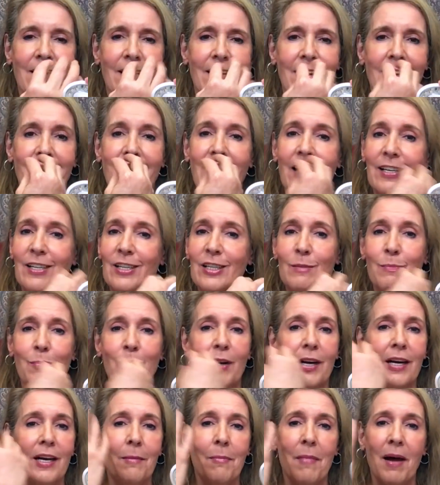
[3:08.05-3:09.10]
And I just
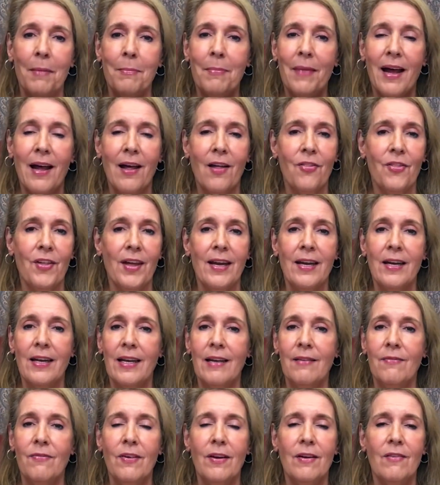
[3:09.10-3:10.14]
put it in my mouth and
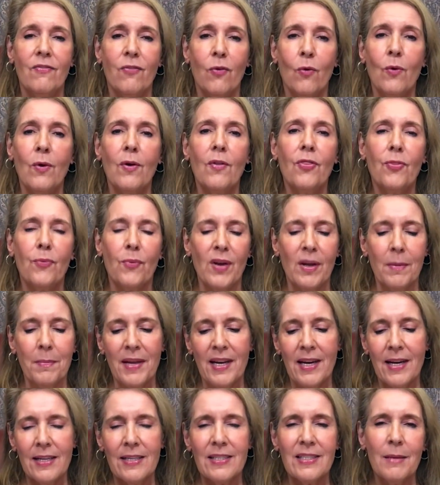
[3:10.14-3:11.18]
leave it for 3
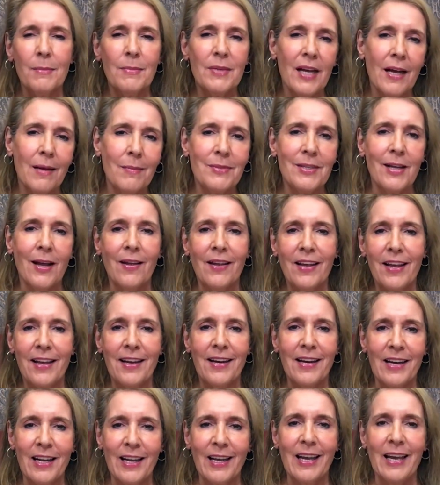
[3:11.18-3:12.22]
minutes. Sometimes I'll hit
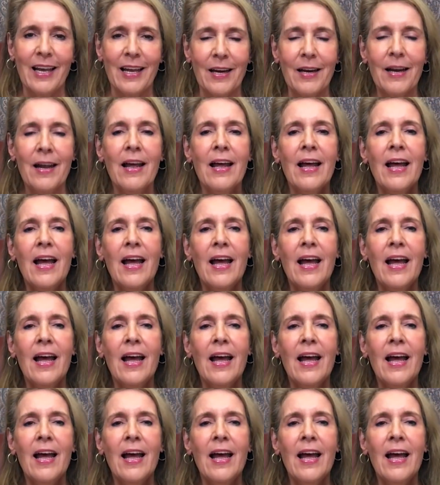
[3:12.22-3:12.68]
it again.